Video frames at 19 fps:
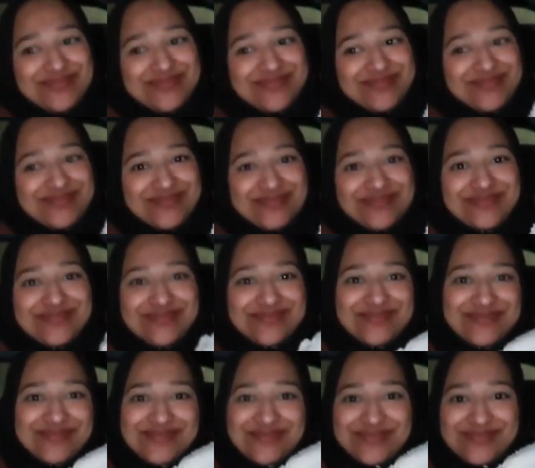
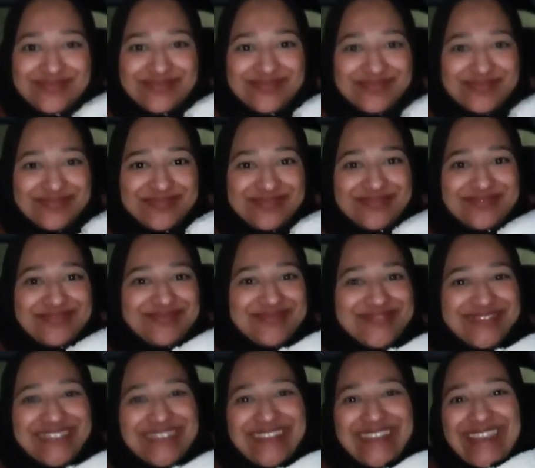
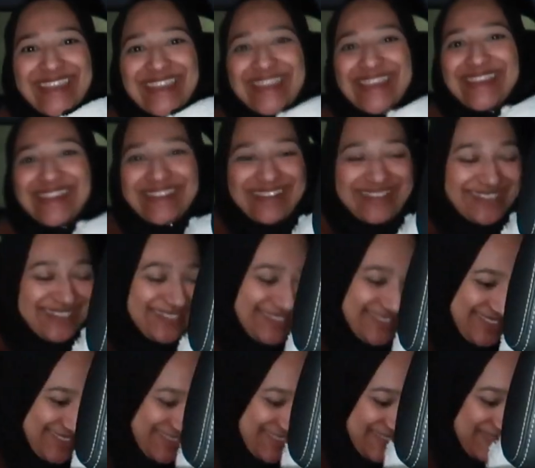
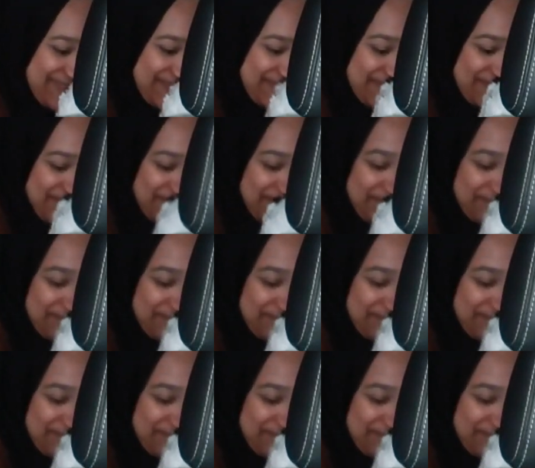The person shown says nothing.